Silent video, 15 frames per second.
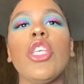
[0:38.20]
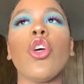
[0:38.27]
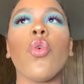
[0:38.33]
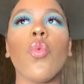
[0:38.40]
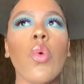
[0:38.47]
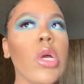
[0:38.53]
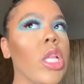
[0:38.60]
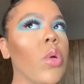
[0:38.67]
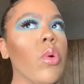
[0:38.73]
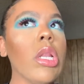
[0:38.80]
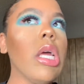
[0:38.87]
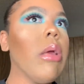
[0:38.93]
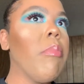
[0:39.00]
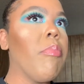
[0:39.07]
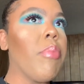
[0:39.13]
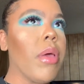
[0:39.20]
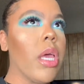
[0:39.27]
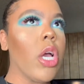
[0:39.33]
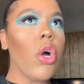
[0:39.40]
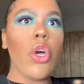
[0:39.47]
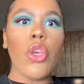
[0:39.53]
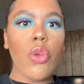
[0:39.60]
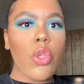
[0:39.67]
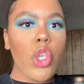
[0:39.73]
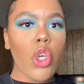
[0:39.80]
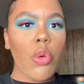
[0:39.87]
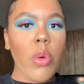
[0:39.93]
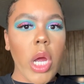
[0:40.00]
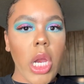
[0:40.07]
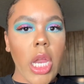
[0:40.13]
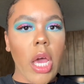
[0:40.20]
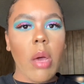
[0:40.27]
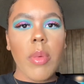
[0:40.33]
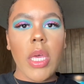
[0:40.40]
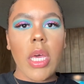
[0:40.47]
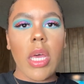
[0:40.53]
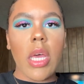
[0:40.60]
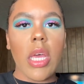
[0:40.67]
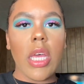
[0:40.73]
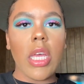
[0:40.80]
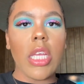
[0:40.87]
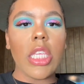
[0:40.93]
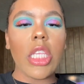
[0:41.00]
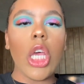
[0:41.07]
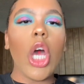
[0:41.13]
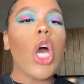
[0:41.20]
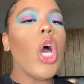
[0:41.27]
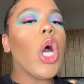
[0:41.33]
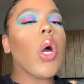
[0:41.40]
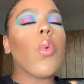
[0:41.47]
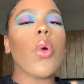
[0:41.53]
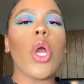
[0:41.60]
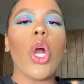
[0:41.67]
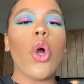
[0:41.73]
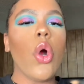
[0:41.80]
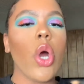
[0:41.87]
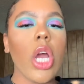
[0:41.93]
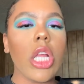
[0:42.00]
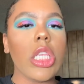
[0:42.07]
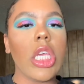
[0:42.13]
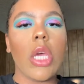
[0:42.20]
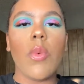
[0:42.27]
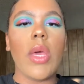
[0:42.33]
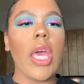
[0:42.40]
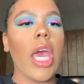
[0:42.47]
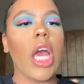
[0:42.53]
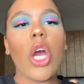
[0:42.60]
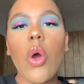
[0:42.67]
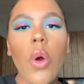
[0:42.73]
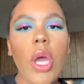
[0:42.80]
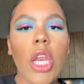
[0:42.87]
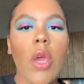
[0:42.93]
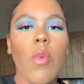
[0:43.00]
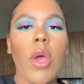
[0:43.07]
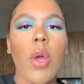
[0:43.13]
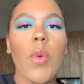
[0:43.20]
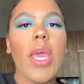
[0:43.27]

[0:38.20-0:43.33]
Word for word: are really, really big on YouTube right now because we're in quarantine. We can't go anywhere. We